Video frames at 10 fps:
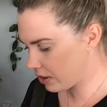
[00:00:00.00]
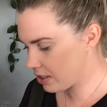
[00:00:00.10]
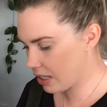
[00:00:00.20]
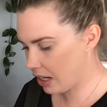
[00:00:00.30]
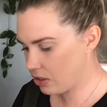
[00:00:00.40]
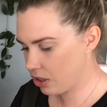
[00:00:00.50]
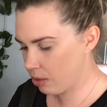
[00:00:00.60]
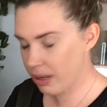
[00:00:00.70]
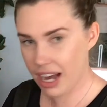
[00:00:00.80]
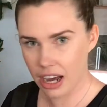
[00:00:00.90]
Starting to go a
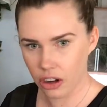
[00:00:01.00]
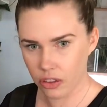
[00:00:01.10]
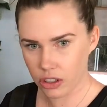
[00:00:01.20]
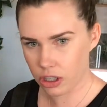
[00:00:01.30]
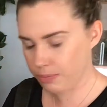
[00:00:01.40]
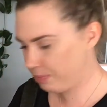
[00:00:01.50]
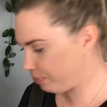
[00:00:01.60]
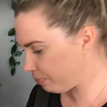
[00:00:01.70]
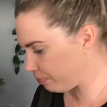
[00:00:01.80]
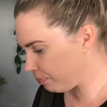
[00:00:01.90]
bit hard on the top.
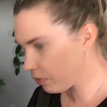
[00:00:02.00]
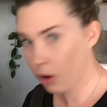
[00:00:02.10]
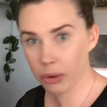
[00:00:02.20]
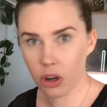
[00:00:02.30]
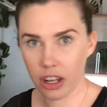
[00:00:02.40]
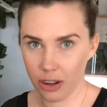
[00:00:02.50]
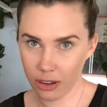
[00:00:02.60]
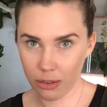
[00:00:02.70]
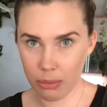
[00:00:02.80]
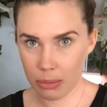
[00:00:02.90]
Oh my God, I got to
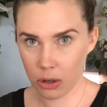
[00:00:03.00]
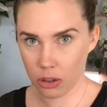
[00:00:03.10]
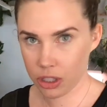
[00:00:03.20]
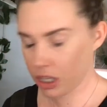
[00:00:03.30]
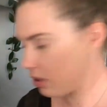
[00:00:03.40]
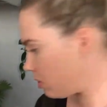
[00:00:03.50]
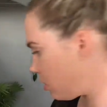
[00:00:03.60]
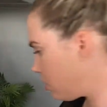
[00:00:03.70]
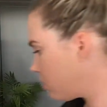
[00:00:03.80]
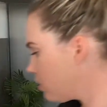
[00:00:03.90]
remember not
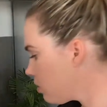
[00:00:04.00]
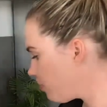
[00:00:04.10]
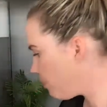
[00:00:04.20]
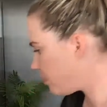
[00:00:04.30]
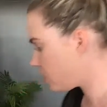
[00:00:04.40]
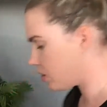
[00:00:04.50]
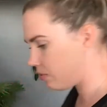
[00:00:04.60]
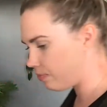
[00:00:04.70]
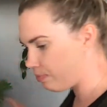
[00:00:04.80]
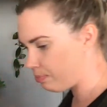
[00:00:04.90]

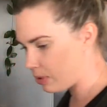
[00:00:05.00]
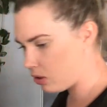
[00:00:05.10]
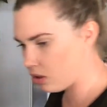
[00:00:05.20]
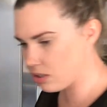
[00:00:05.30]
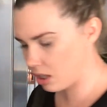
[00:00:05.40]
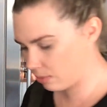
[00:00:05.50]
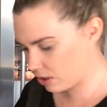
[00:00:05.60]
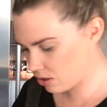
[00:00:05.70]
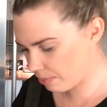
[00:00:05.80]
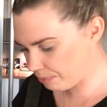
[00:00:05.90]
to burn those other
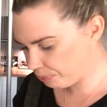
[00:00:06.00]
ones.